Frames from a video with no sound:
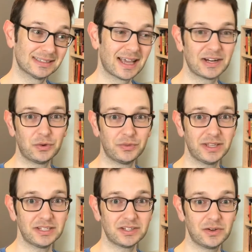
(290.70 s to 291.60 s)
I don't
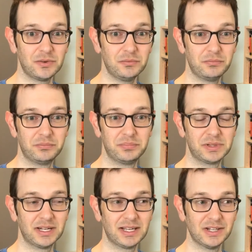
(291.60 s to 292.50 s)
think so. But
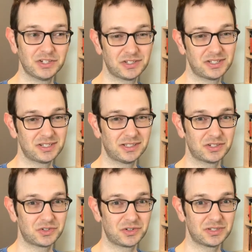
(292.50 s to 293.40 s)
then again, Chelsea's not the
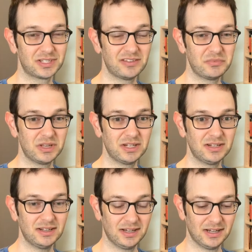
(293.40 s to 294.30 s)
strongest they've
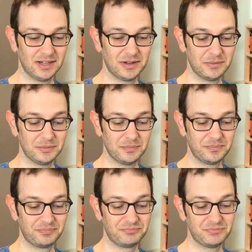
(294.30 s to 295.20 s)
been.
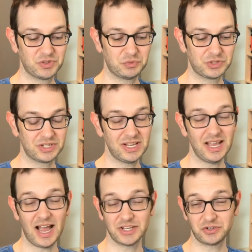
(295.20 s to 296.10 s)
So we'll see.
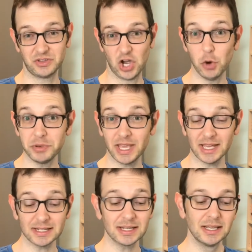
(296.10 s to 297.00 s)
I certainly hope he
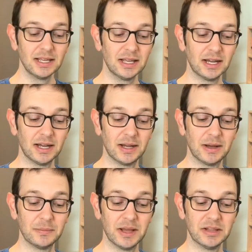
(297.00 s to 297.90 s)
can't.
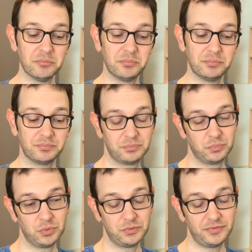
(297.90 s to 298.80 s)
And
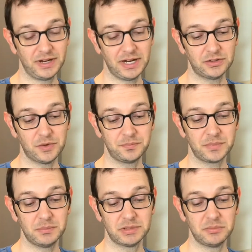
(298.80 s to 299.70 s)
we'll find out though.
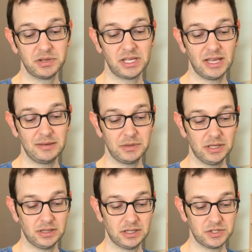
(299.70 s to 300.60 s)
But the big game
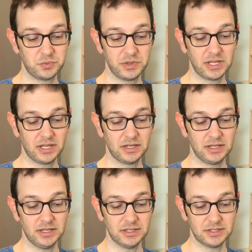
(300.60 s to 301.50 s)
this weekend
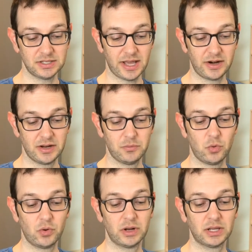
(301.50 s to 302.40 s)
is Saturday
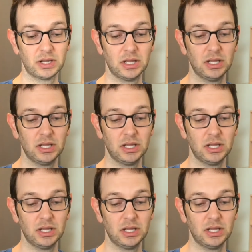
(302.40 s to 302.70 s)
morning.